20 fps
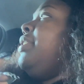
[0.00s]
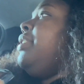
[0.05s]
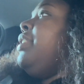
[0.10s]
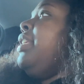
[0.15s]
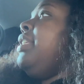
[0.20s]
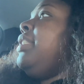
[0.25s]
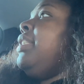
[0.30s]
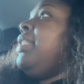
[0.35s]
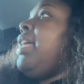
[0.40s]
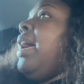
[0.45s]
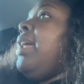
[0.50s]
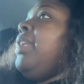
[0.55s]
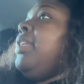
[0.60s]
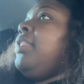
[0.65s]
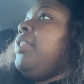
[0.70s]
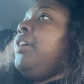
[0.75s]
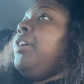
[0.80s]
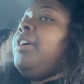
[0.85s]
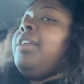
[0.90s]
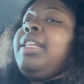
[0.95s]
this is like the
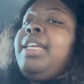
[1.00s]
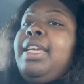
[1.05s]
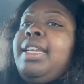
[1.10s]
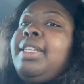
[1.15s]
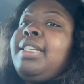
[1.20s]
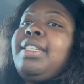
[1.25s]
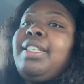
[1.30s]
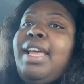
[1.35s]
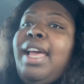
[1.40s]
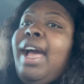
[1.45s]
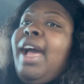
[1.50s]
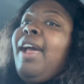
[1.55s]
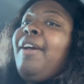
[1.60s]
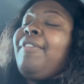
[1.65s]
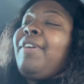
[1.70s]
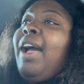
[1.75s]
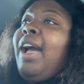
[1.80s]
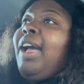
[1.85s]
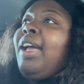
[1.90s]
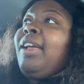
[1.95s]
third leash that I
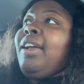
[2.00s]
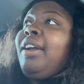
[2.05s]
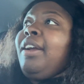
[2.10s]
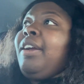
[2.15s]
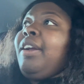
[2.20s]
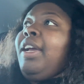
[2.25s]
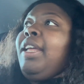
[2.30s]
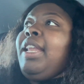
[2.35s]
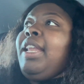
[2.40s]
have gotten her in